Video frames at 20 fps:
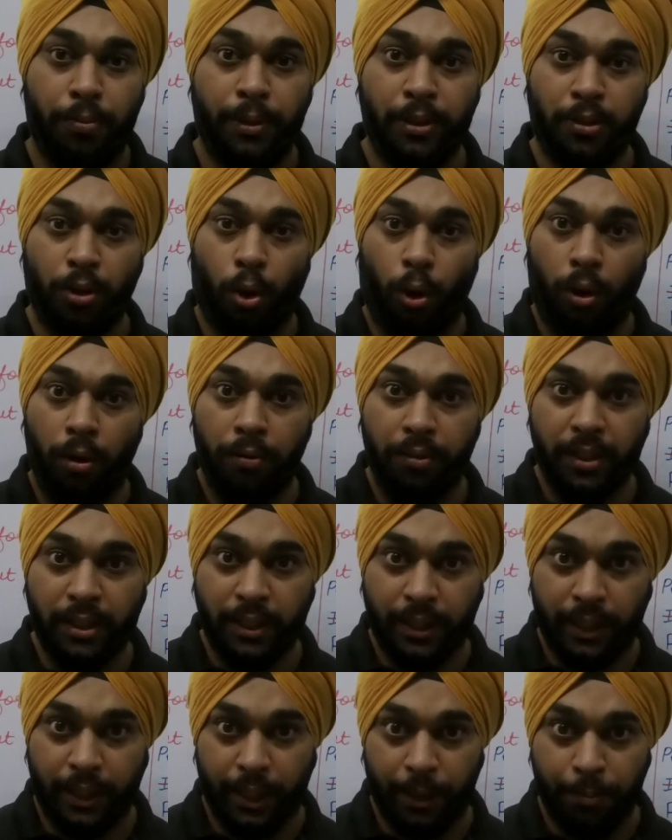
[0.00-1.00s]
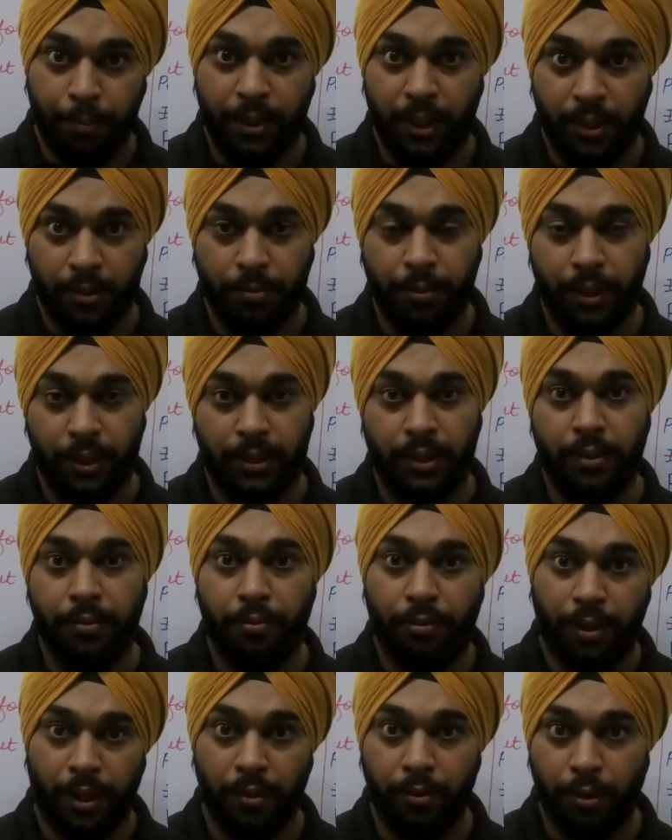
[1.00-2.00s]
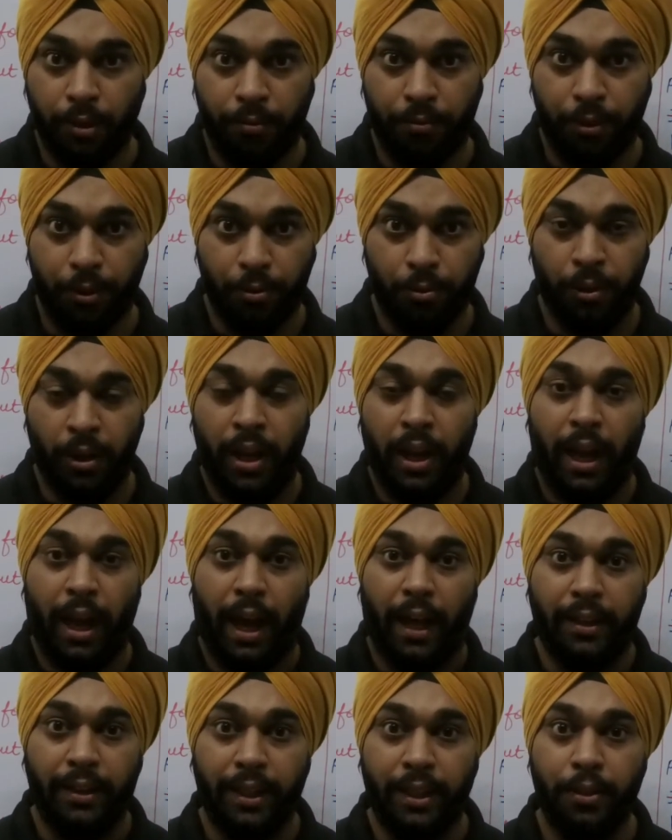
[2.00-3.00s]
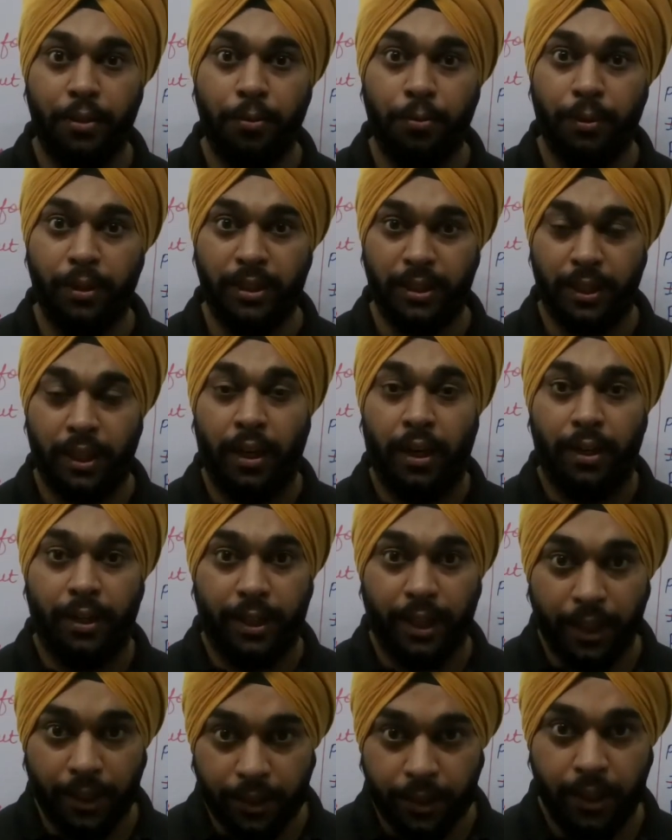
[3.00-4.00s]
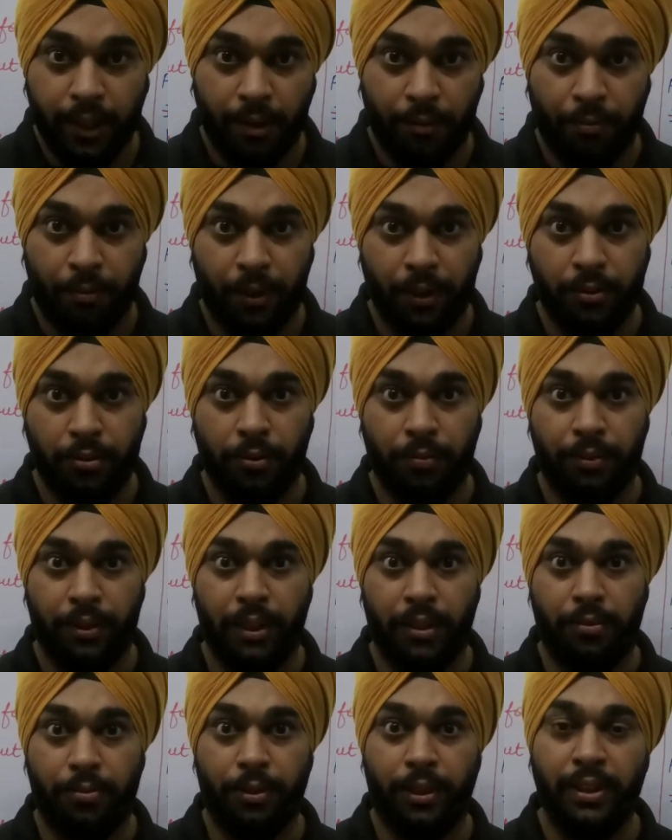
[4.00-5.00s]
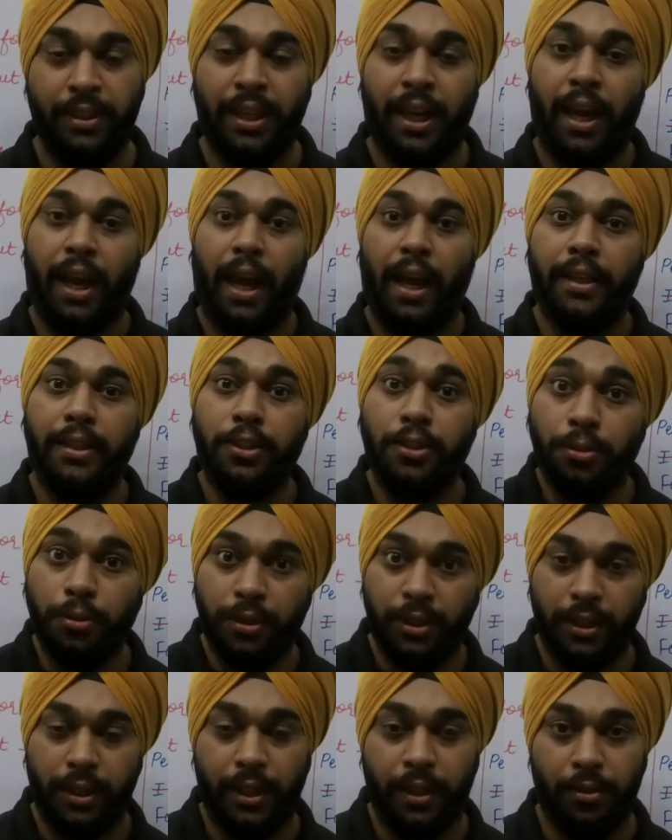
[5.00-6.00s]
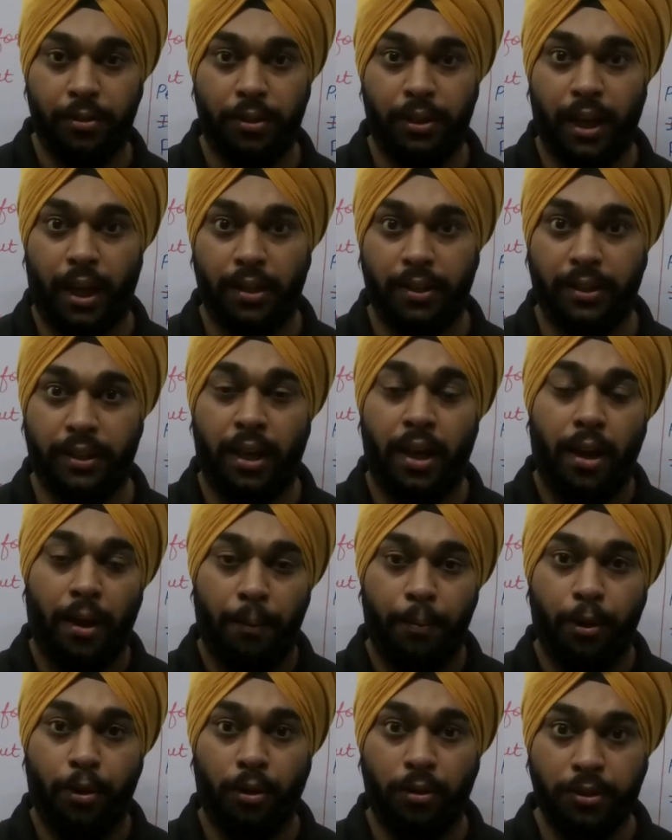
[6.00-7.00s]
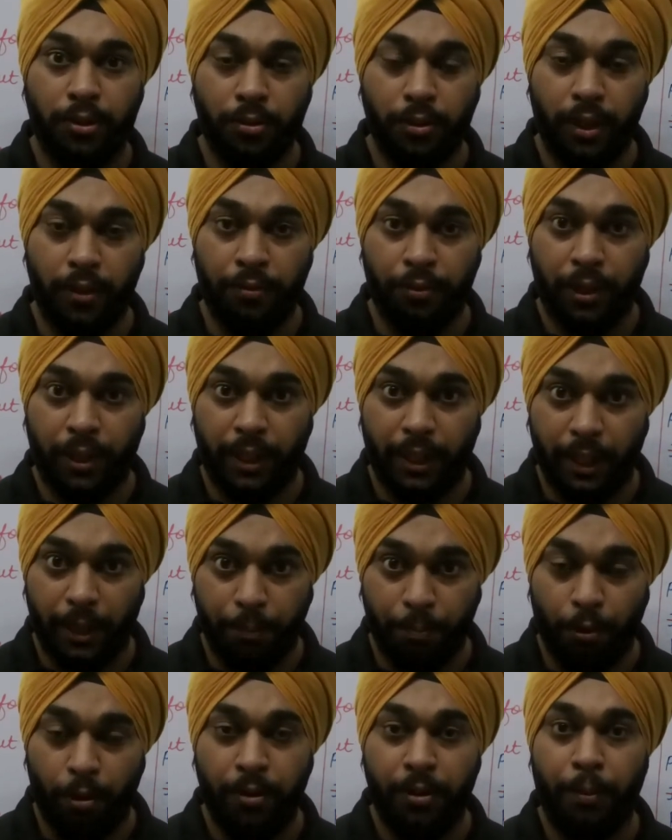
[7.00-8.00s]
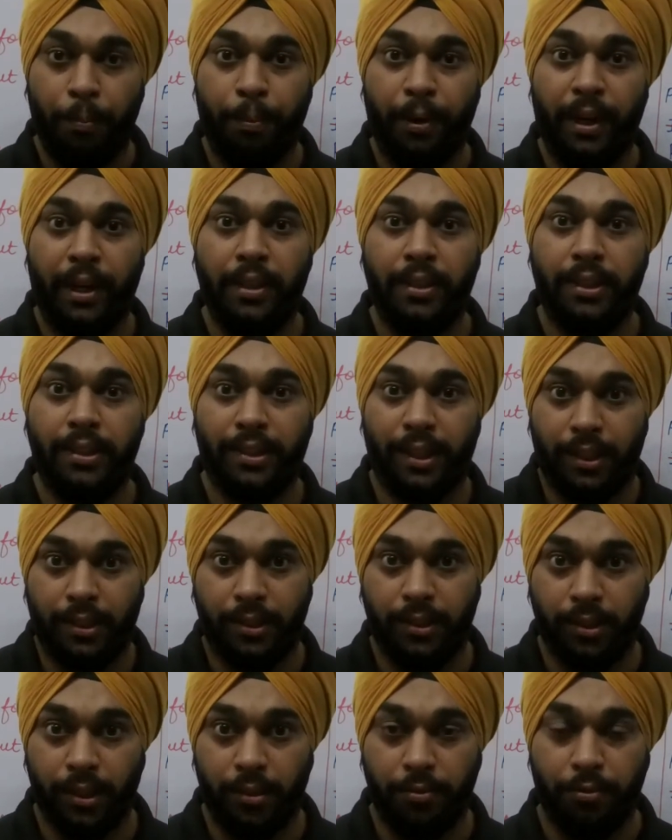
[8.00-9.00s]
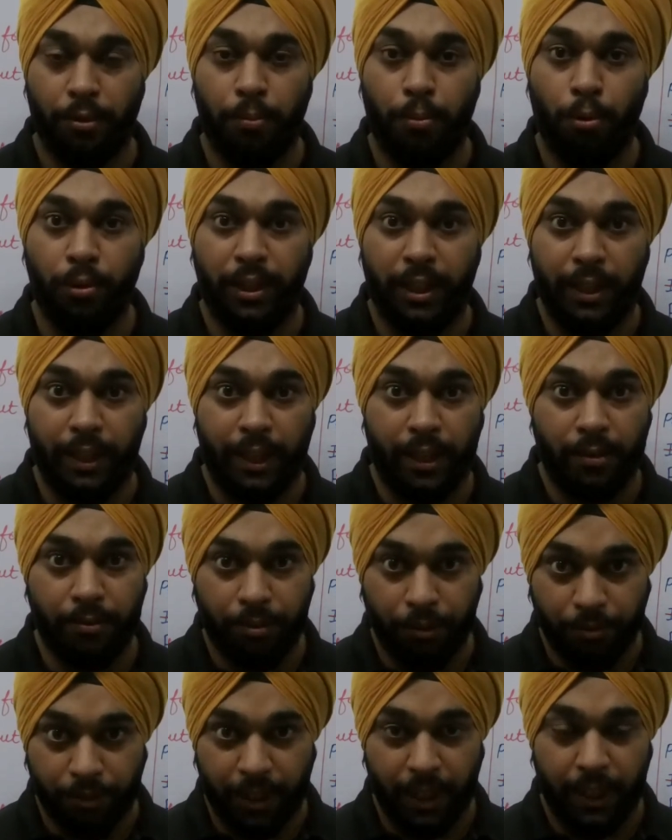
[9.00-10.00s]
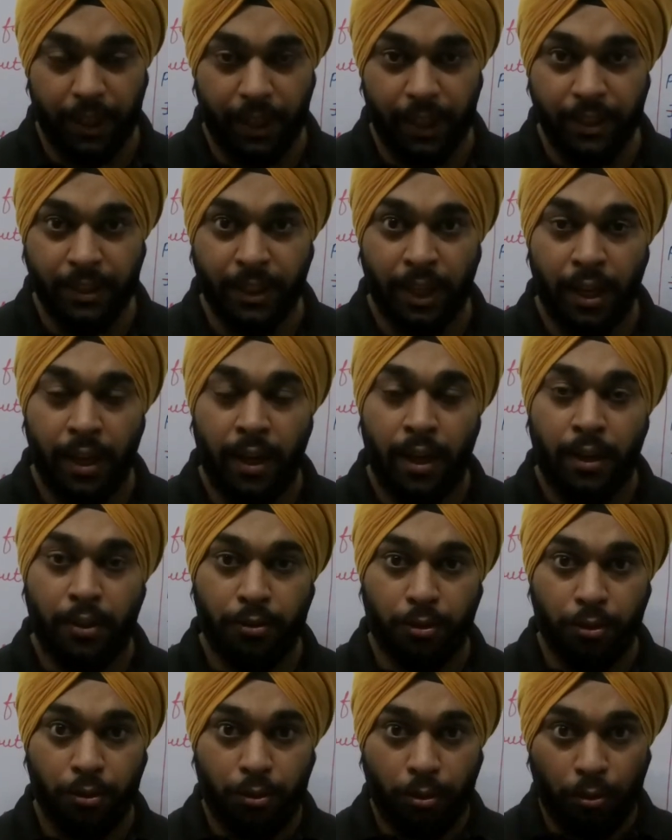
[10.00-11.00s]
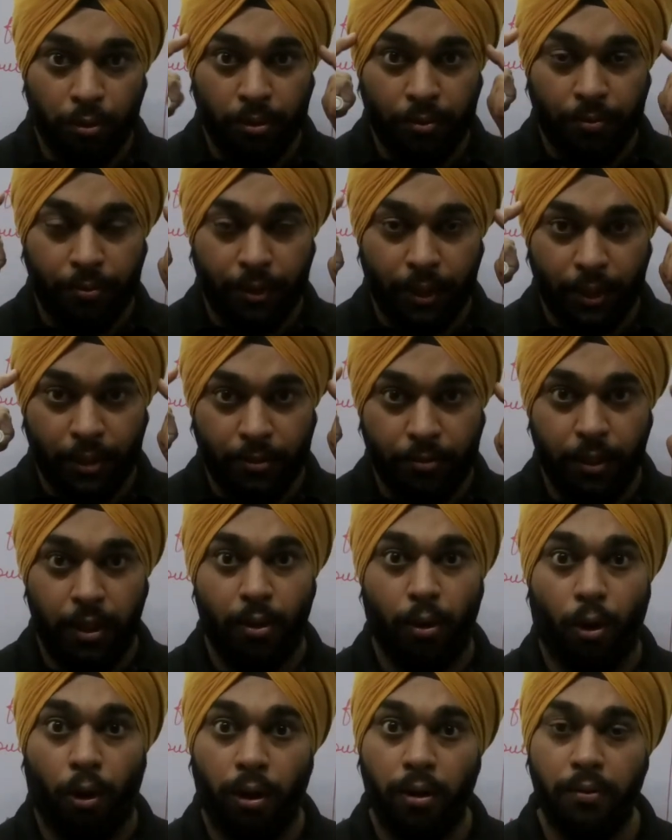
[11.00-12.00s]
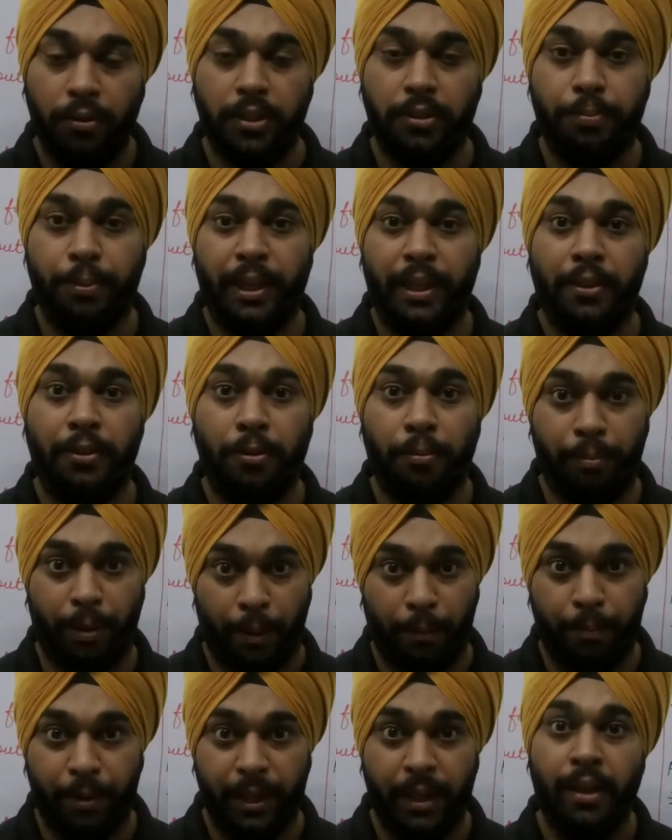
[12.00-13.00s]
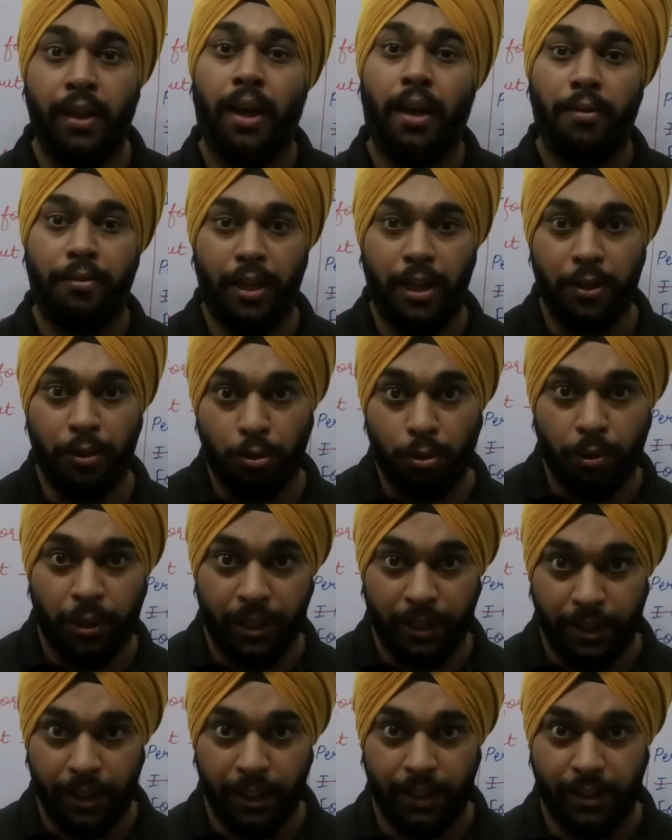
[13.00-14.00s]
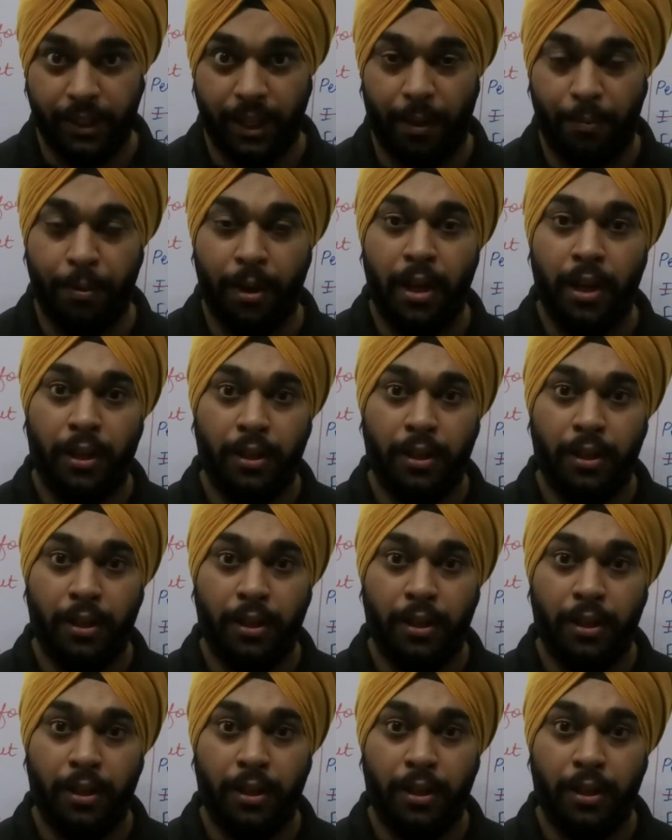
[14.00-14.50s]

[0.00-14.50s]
must always keep these words in front of you, and then you must take the reference of these words and use it in your task, because you if keep on repeating this exercise for more than 10-15 days, so those words will always be in your memory when you go in the exam.